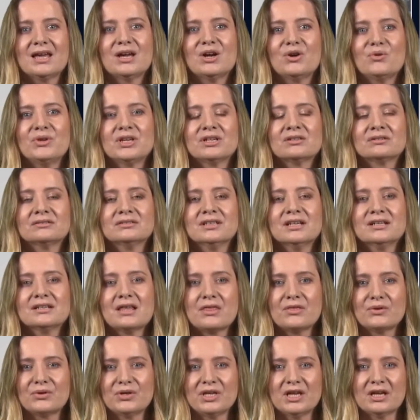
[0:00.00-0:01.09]
We conduct
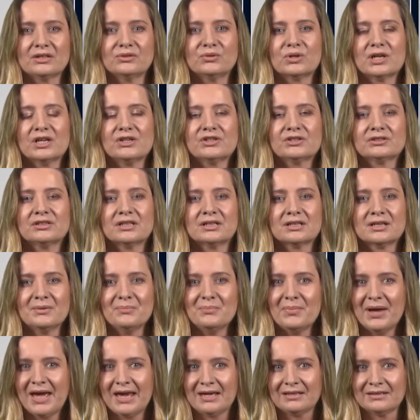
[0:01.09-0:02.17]
3 educational
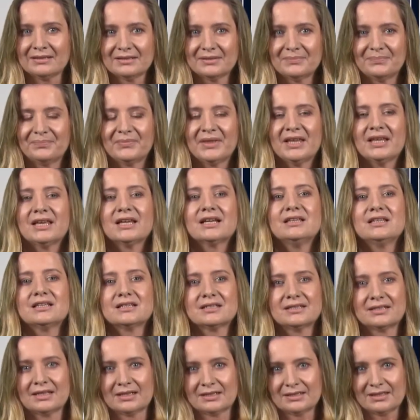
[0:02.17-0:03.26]
campaigns: Click
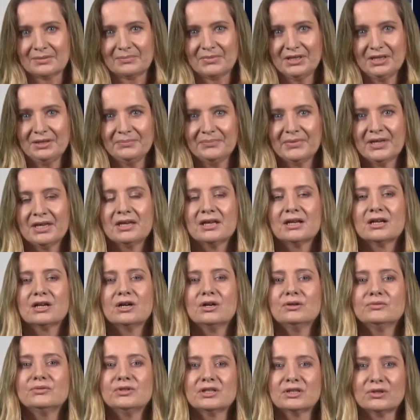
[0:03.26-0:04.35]
Sensibly,
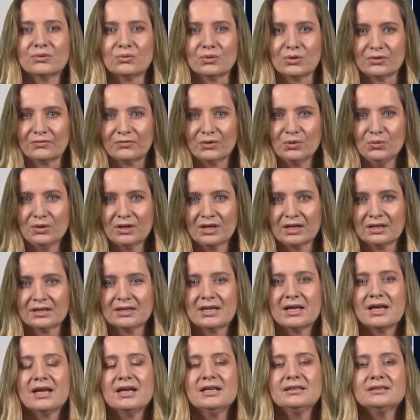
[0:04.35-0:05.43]
Coding with UKA
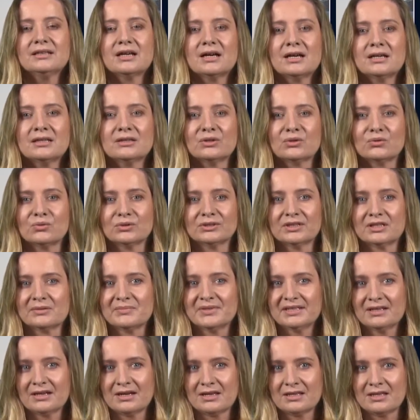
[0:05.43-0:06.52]
and I Know What I'm
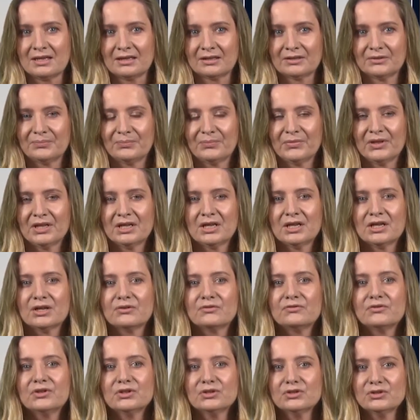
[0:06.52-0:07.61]
Signing.
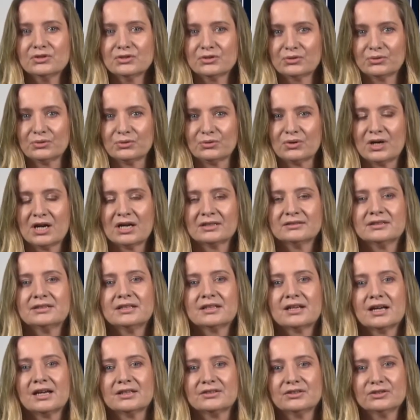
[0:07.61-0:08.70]
First 2 are
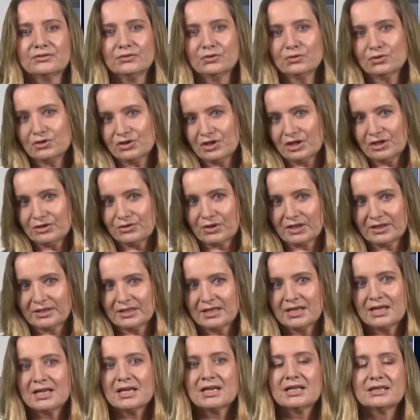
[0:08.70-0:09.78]
dedicated for children,
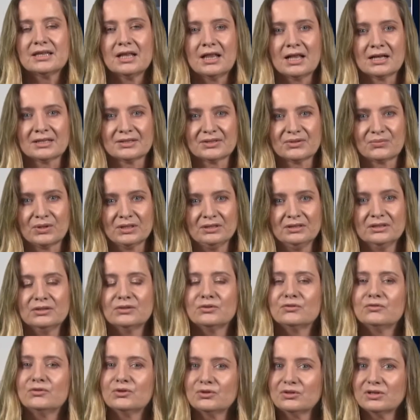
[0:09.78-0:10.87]
the last one
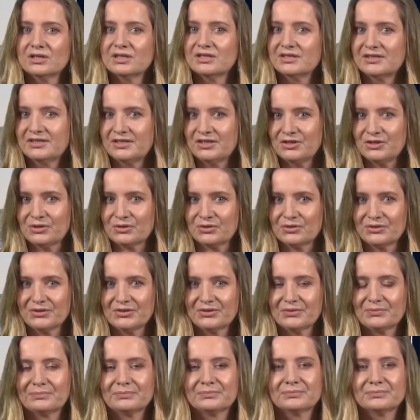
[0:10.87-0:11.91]
for seniors.